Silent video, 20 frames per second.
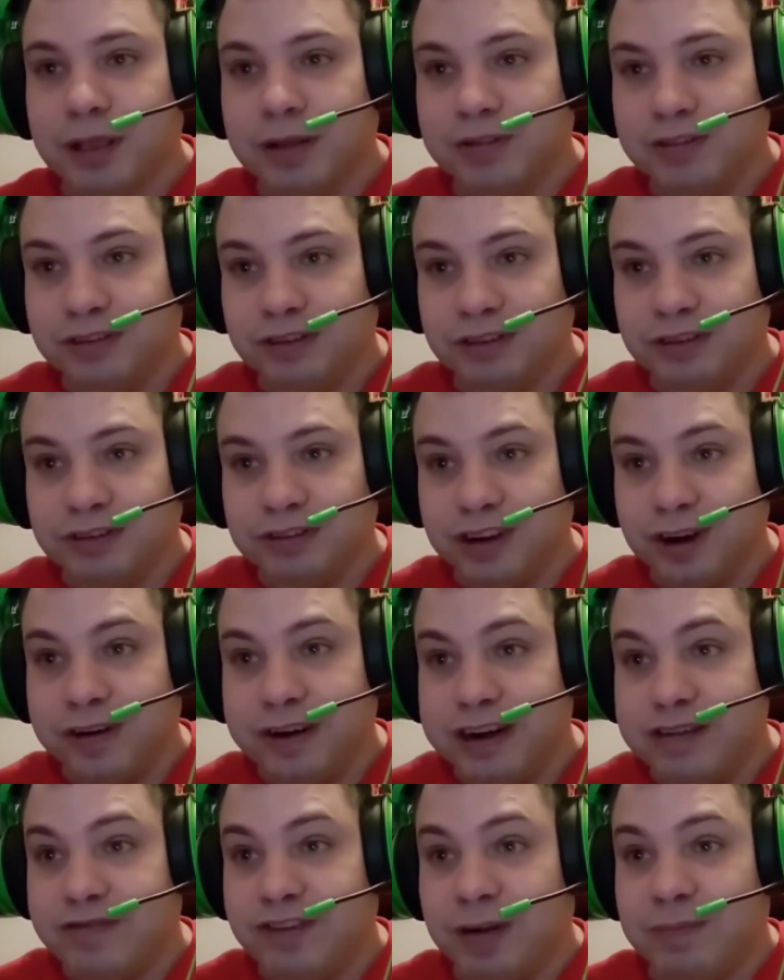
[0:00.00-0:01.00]
So
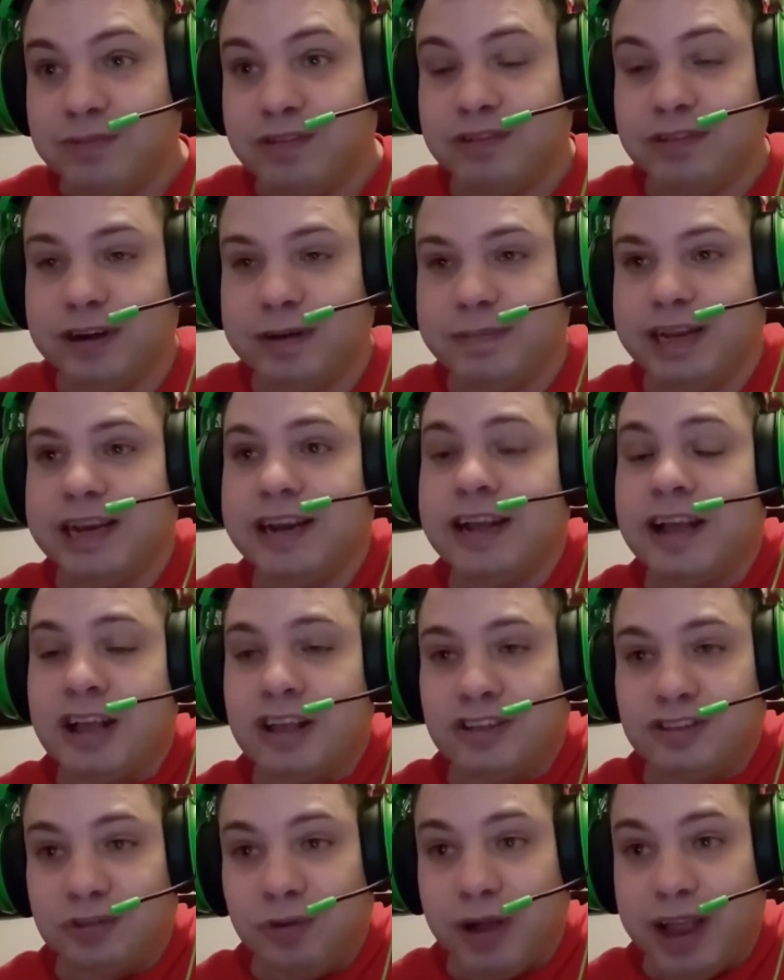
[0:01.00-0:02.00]
sorry if I'm screaming.
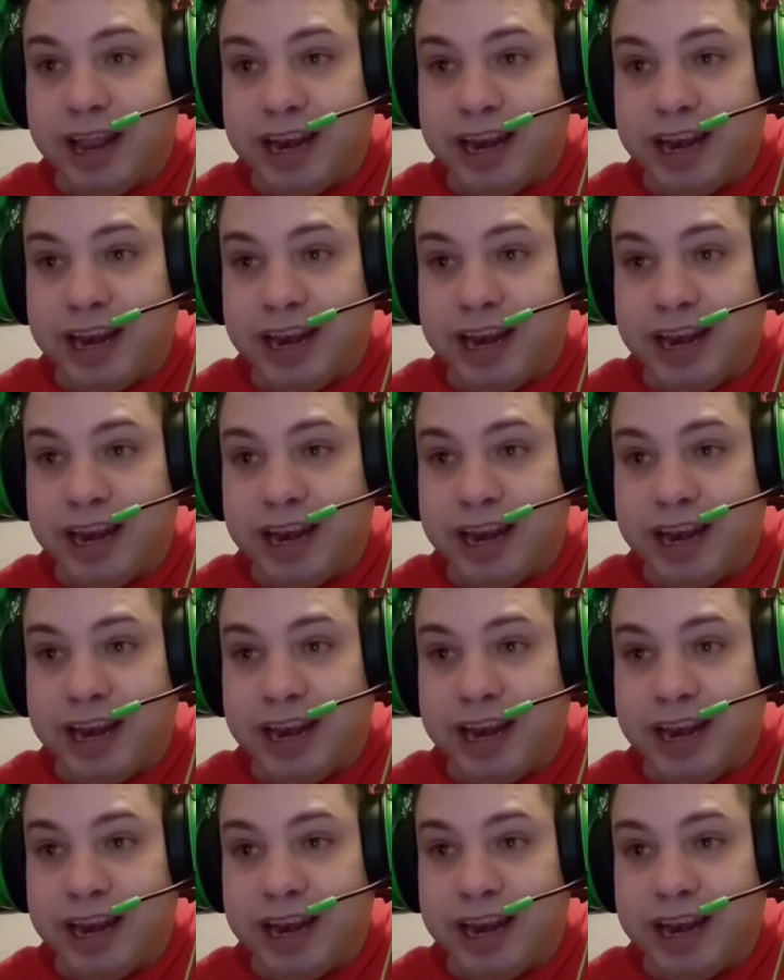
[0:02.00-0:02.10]
So